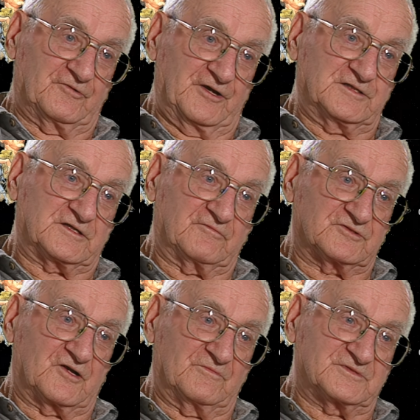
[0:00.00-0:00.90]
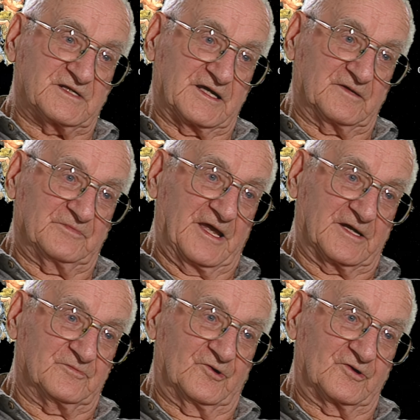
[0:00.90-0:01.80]
erase it. It was almost like a
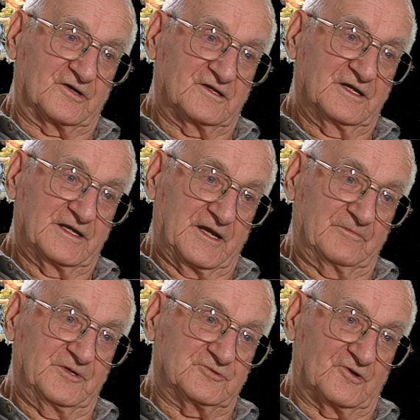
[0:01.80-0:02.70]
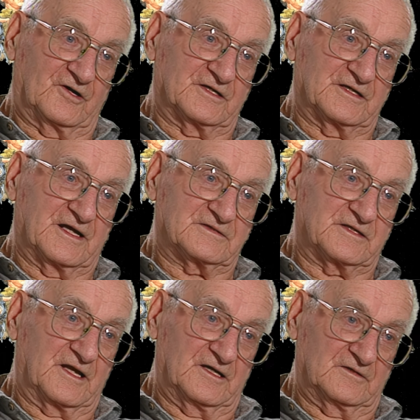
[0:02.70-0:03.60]
blackboard. And I would be drawing on it, and I
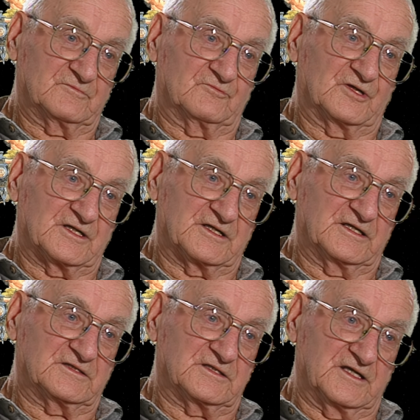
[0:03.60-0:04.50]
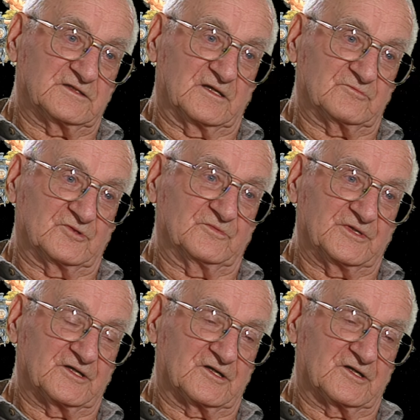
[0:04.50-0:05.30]
said, one of these days I'm going to be a